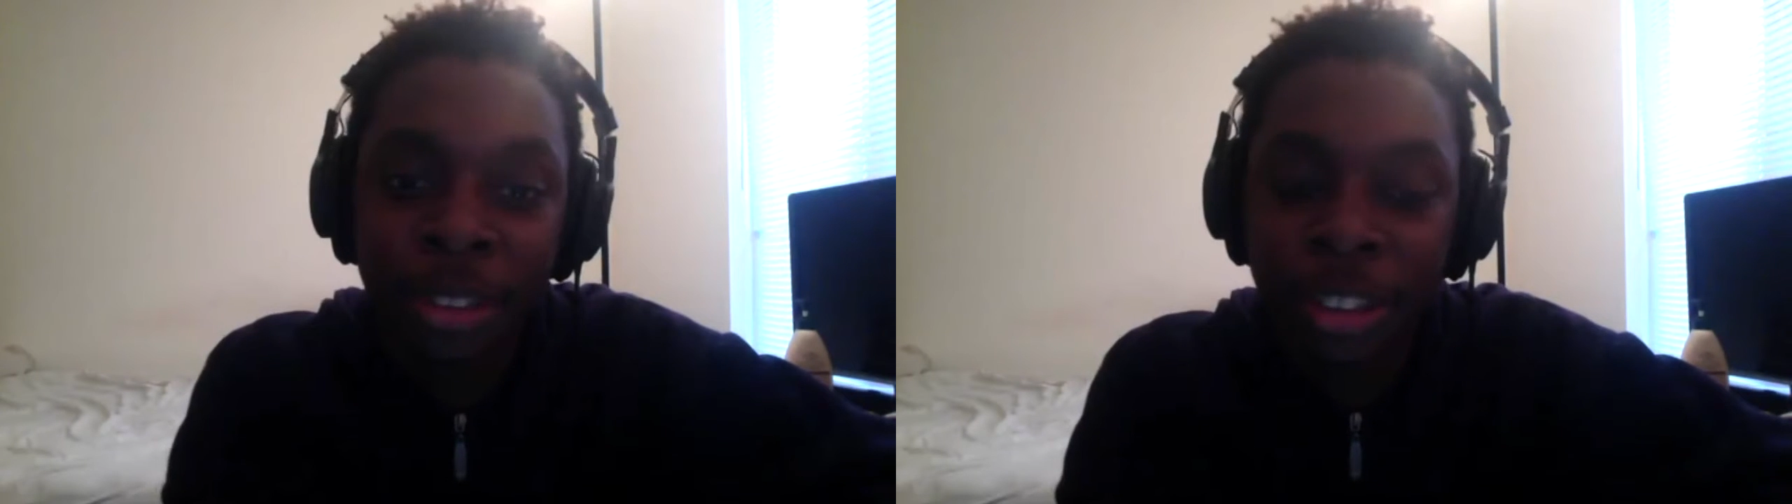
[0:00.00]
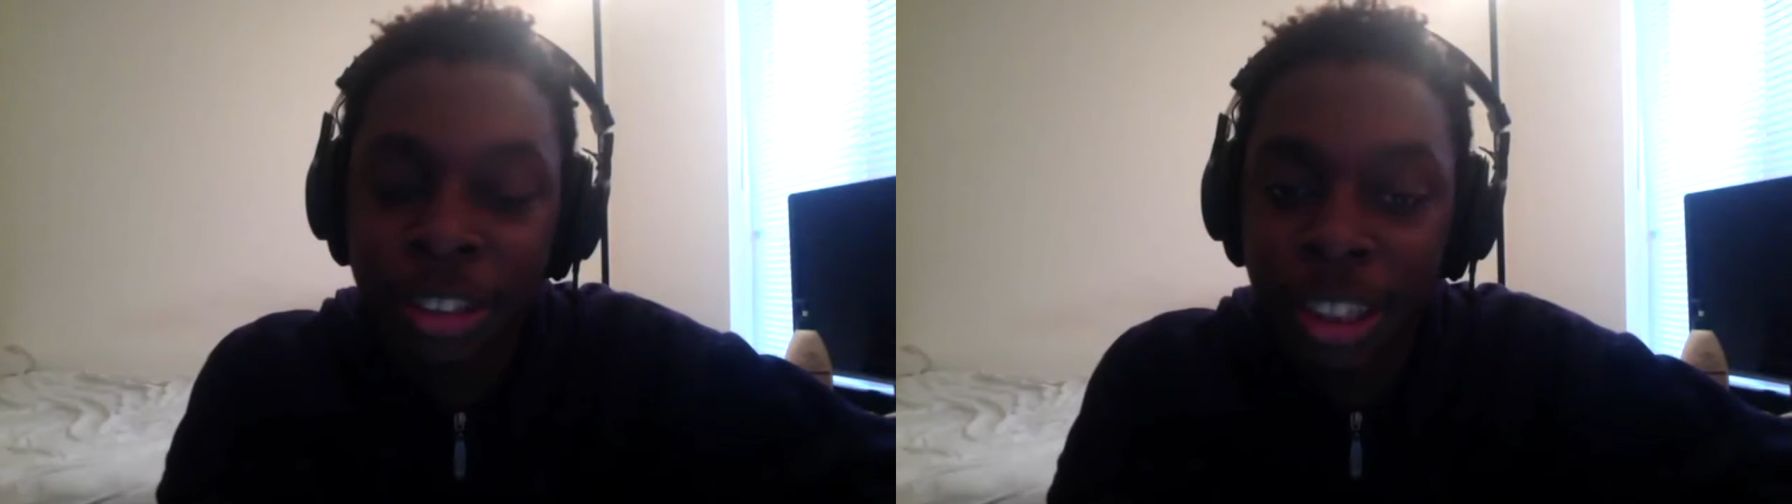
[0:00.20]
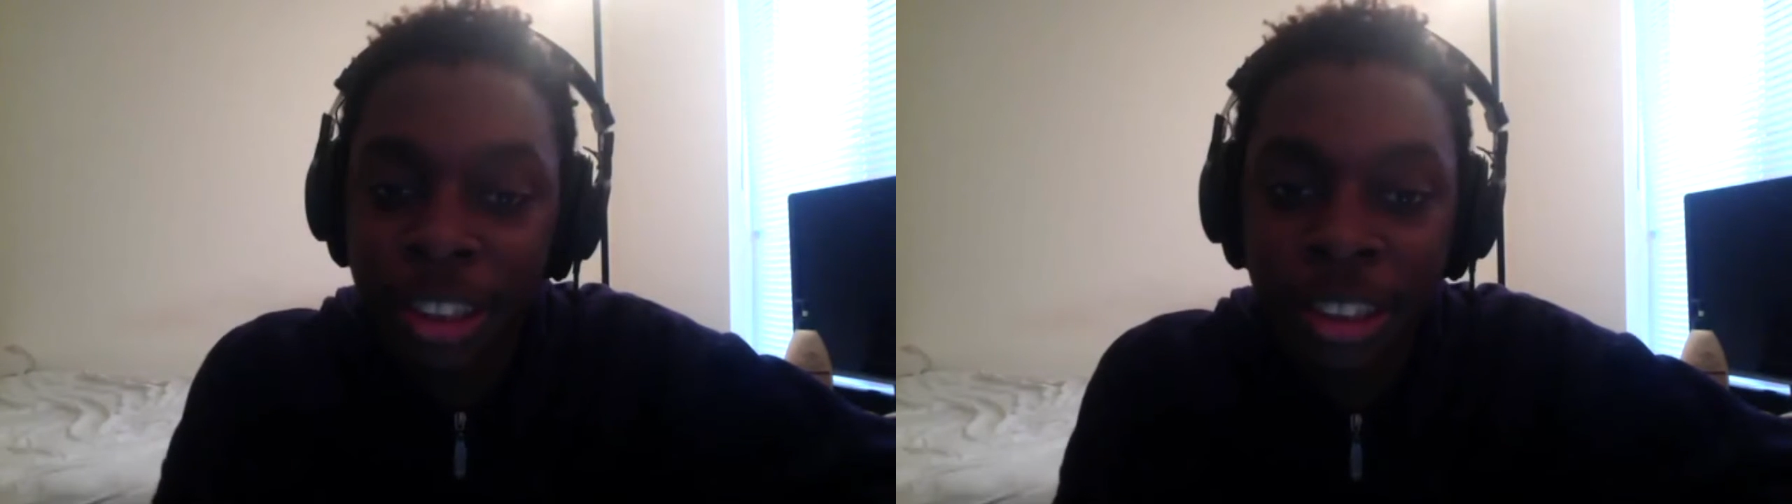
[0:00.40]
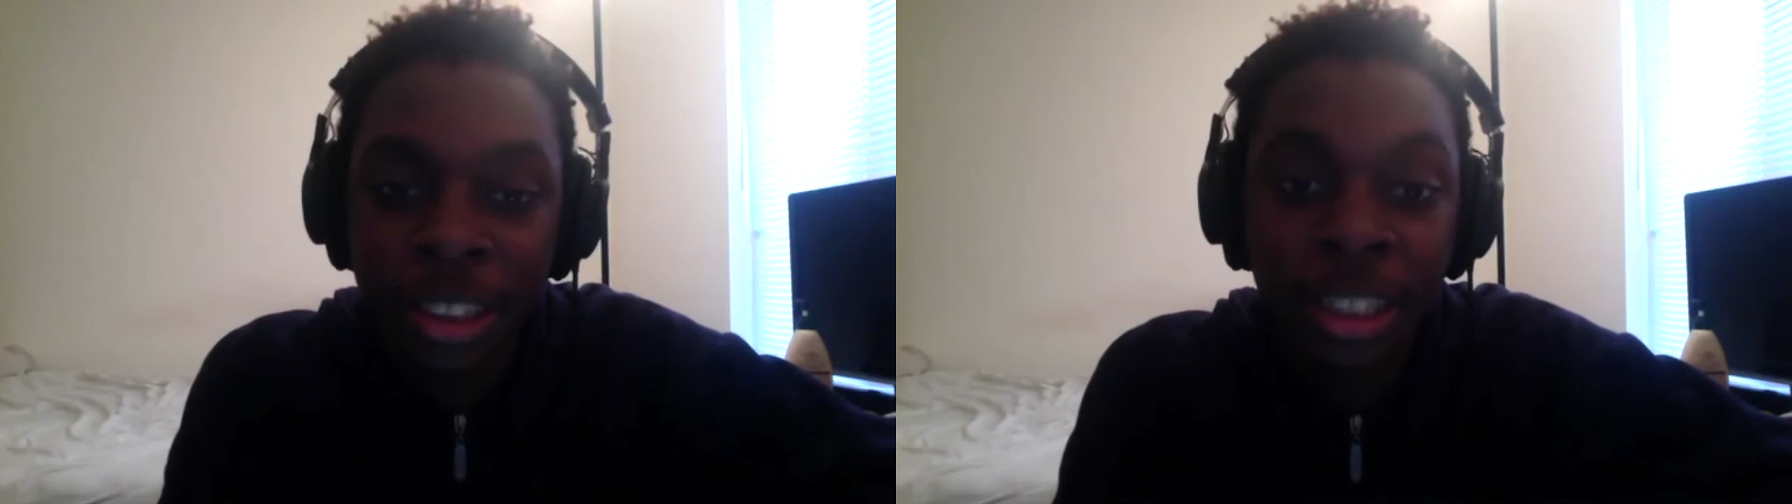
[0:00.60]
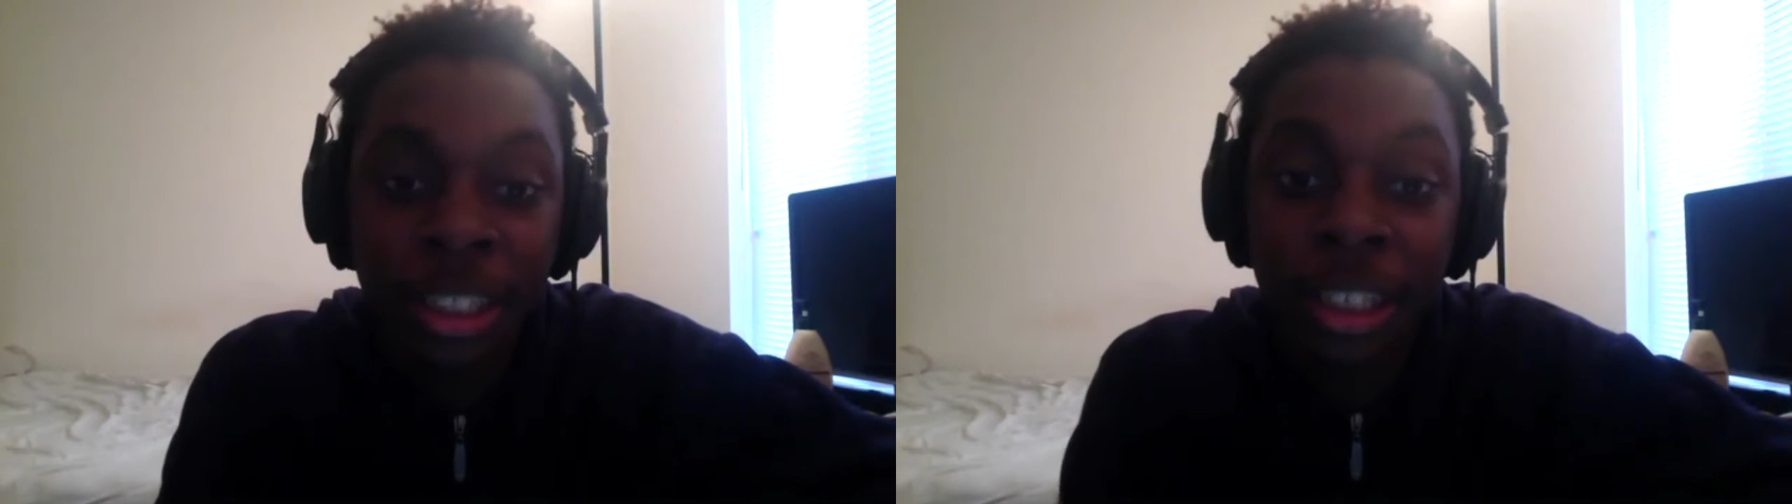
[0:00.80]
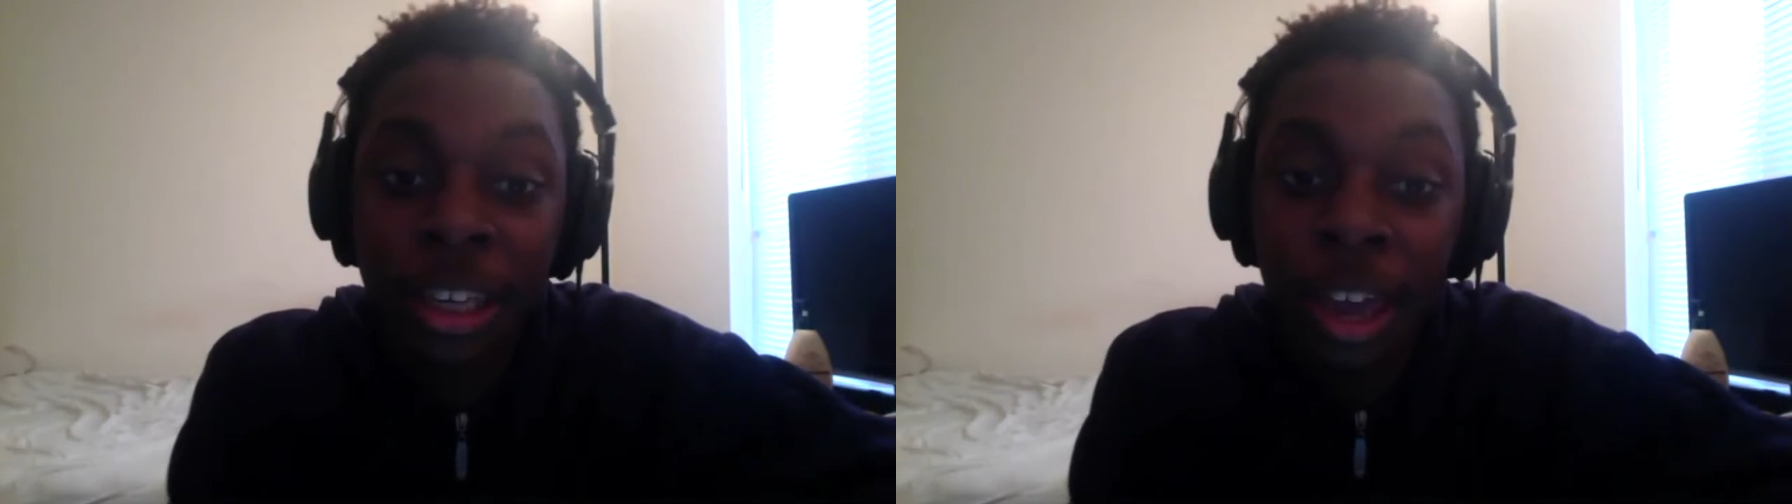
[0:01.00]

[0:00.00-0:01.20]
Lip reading: suggested it.